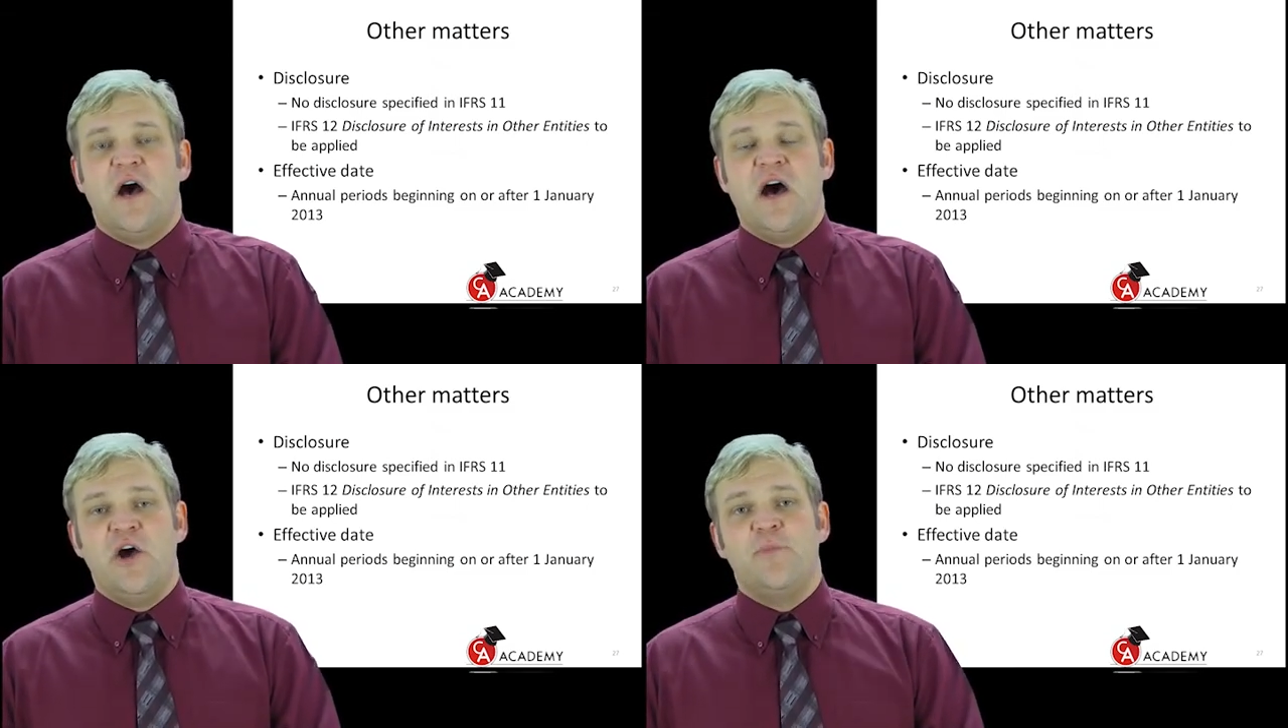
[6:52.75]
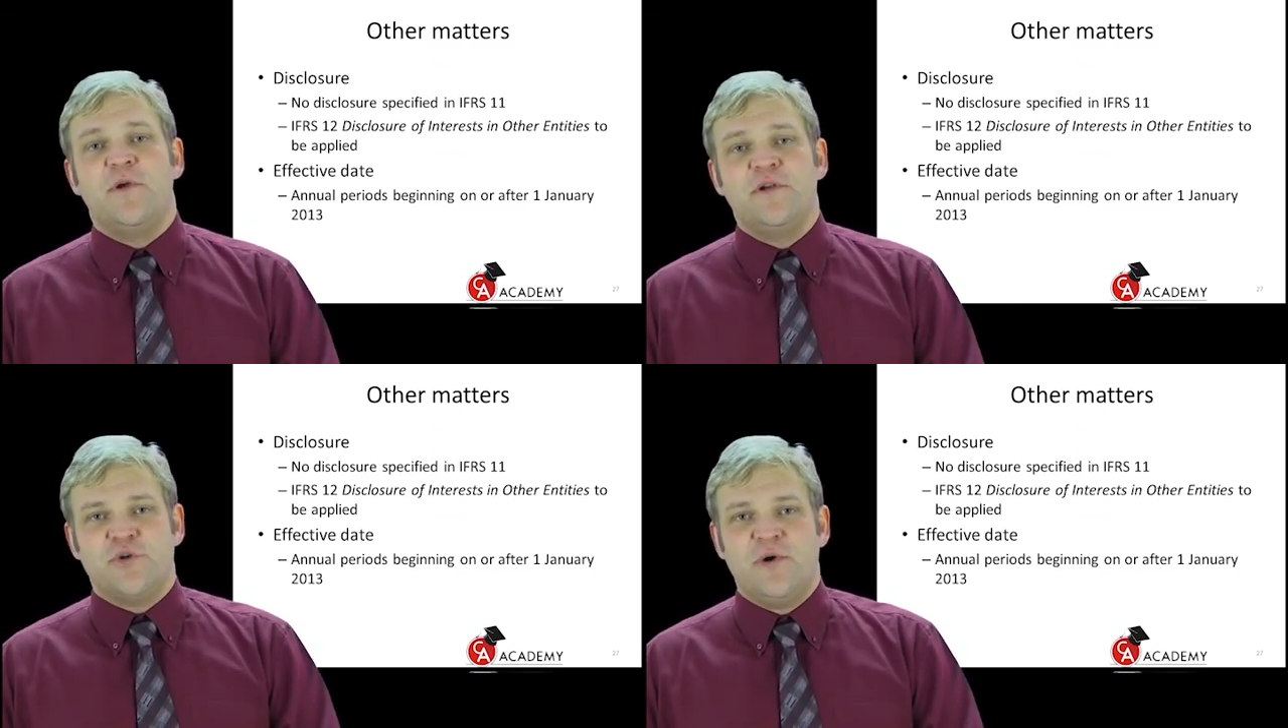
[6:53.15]
I hope
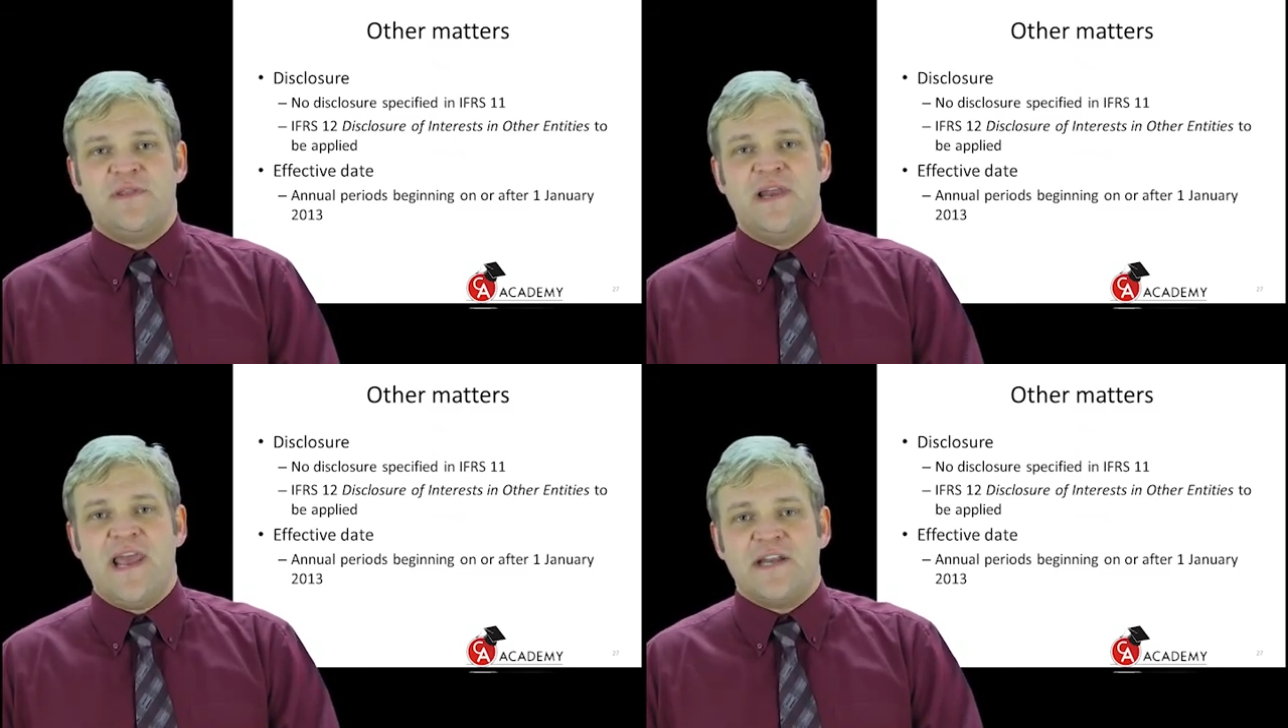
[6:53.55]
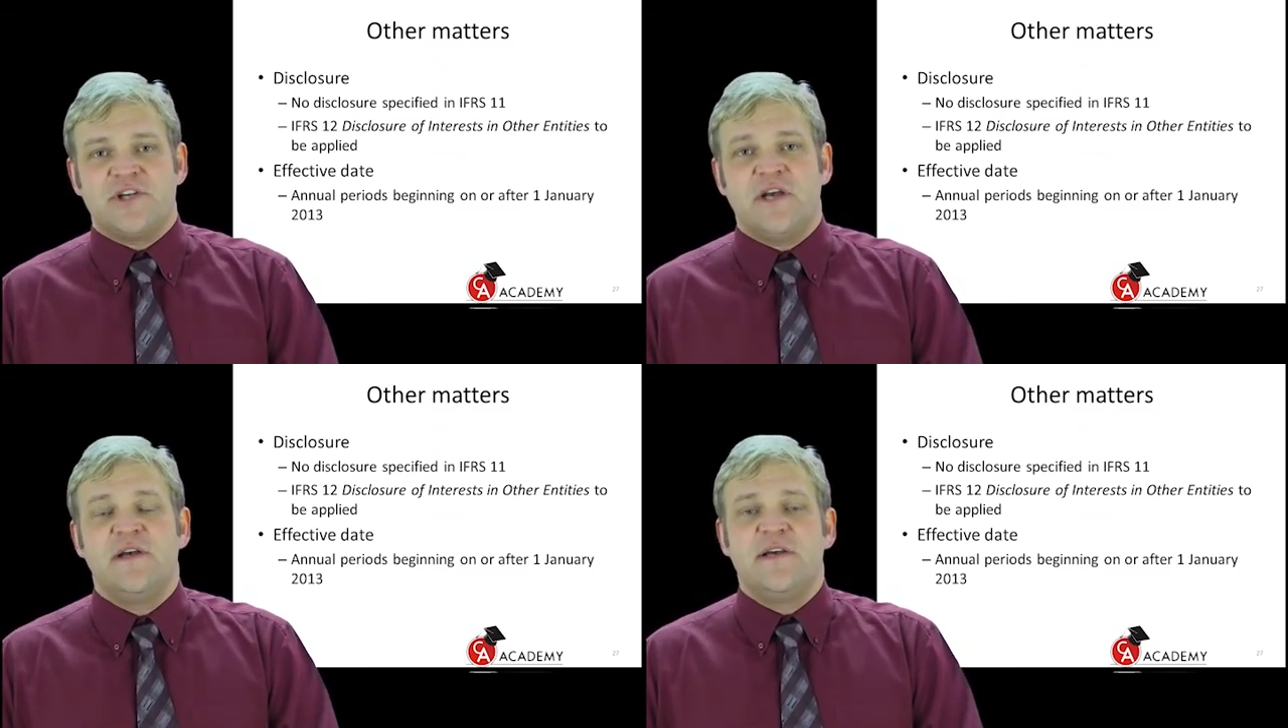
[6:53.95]
you enjoyed the
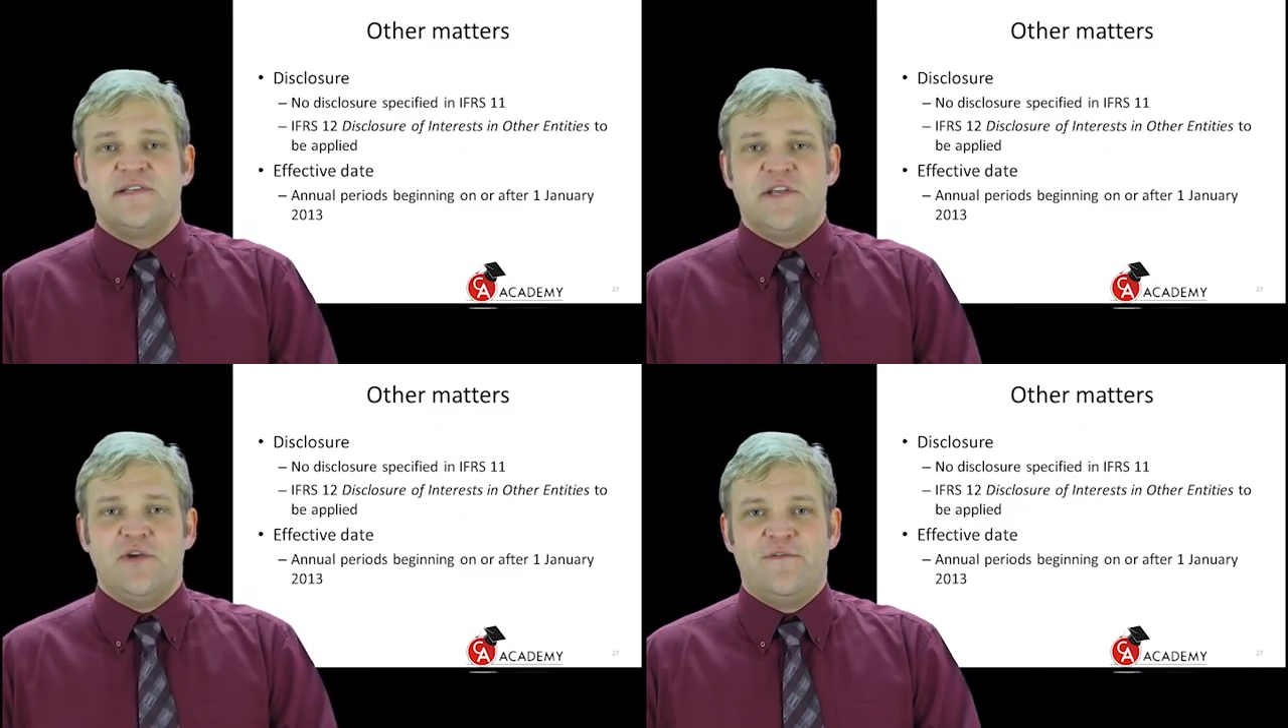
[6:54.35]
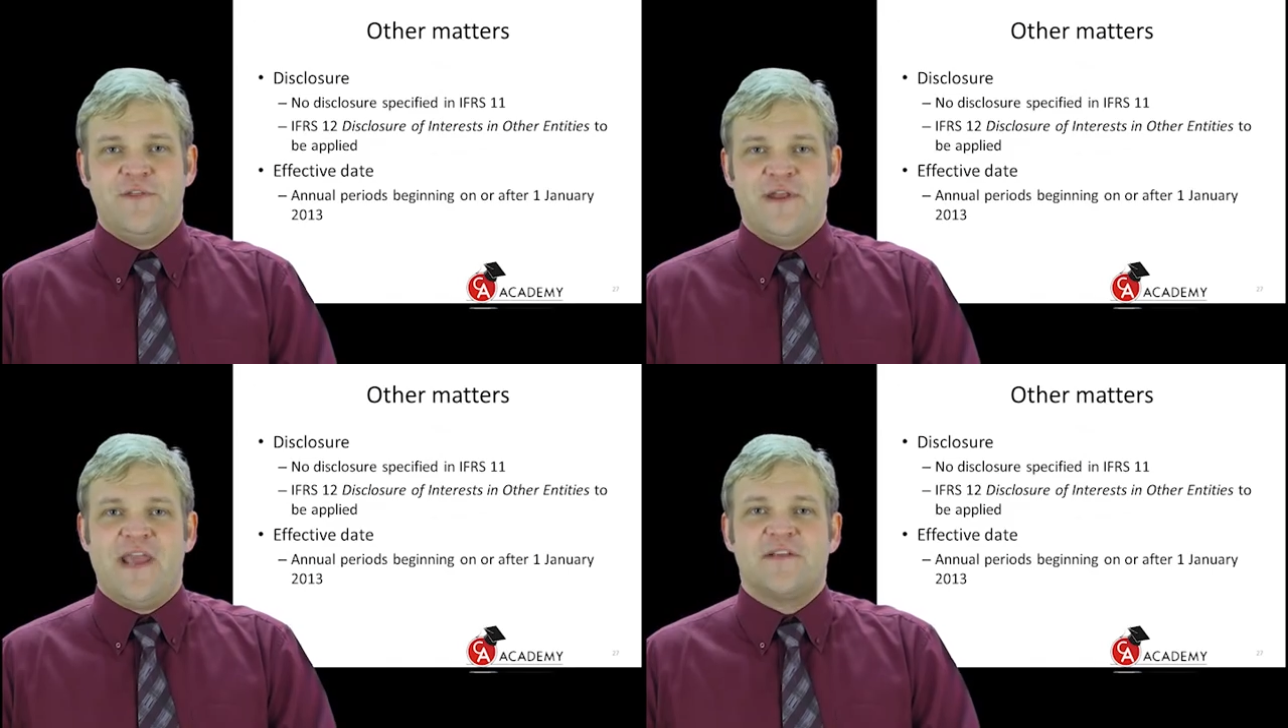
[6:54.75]
lecture. See you for
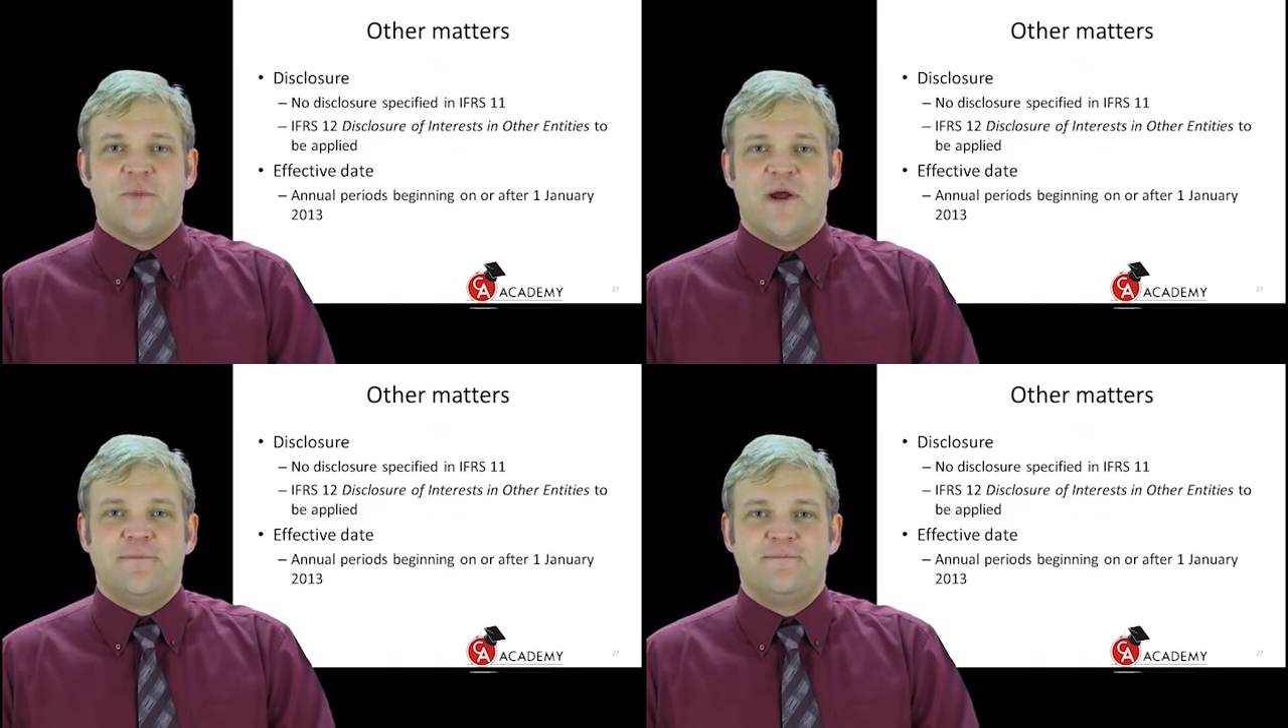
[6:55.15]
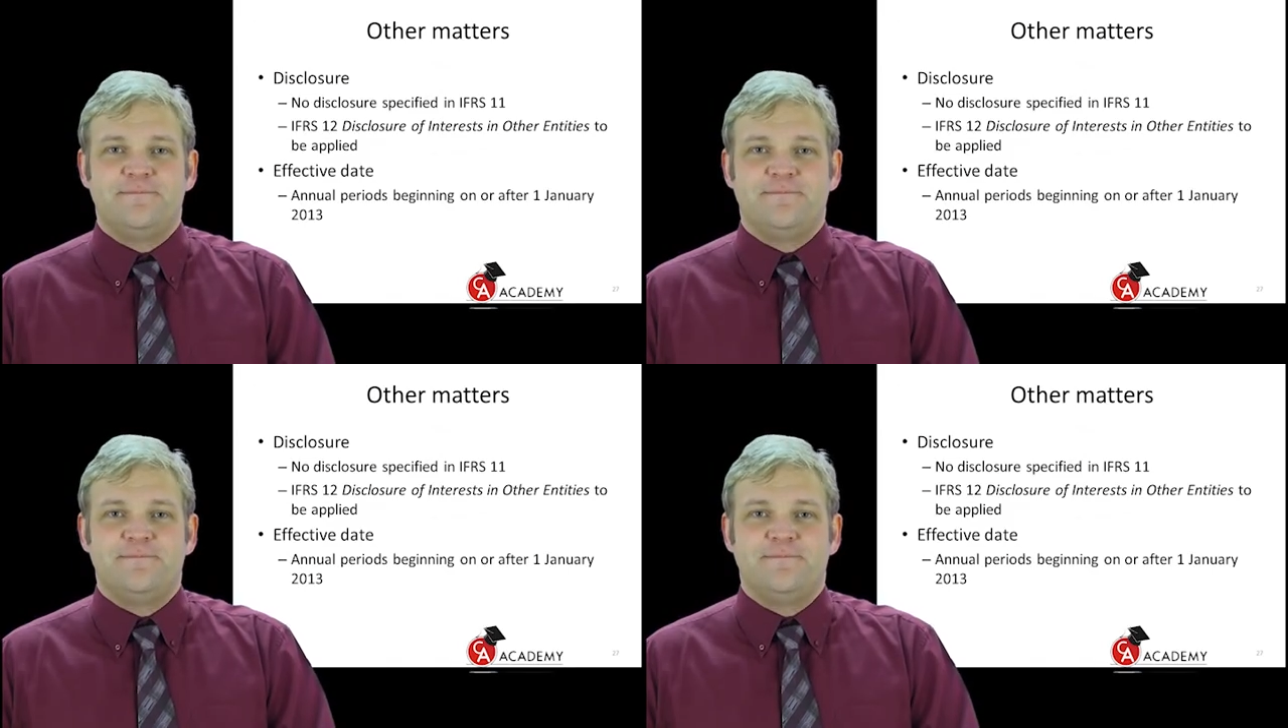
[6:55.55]
the next one.